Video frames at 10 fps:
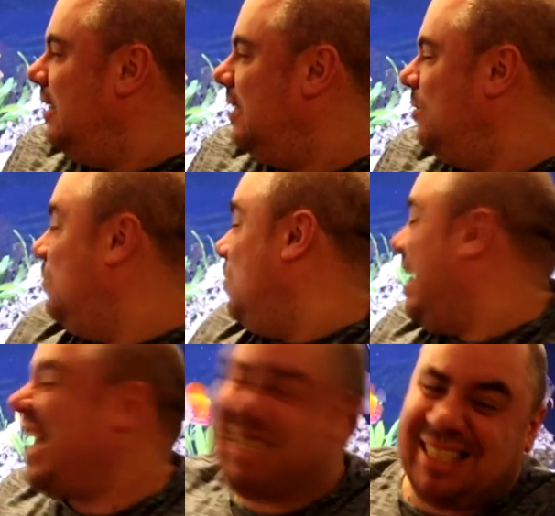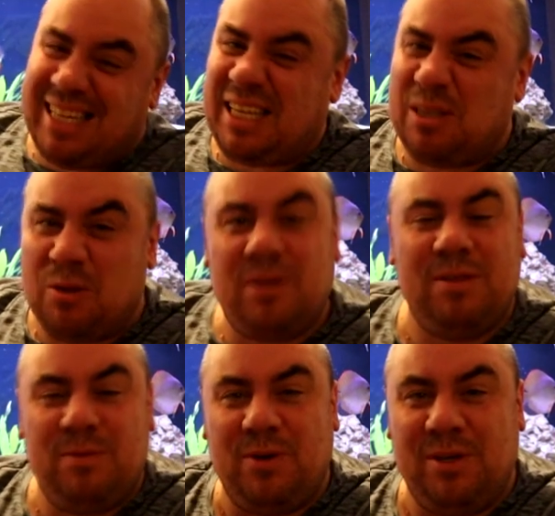I don't know. I kind of like the look
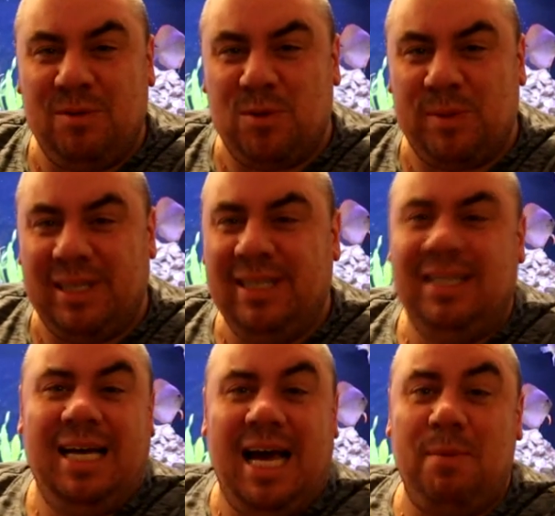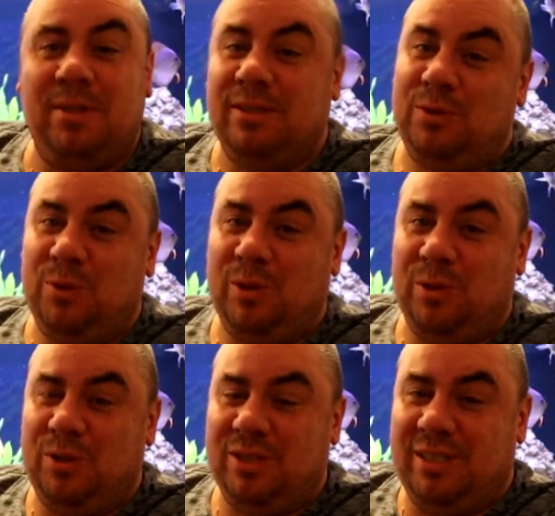that we've got at the moment. I'm under no
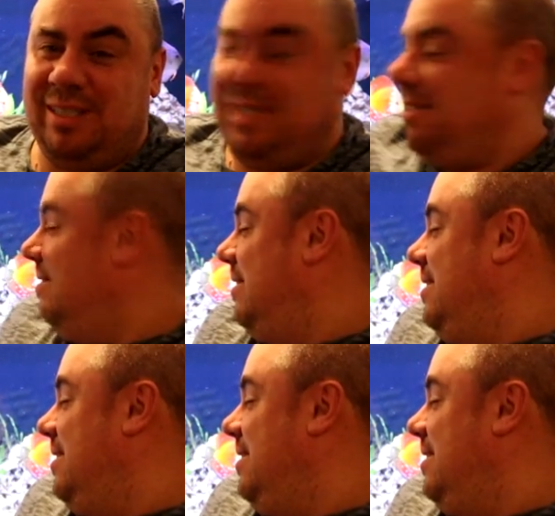illusions that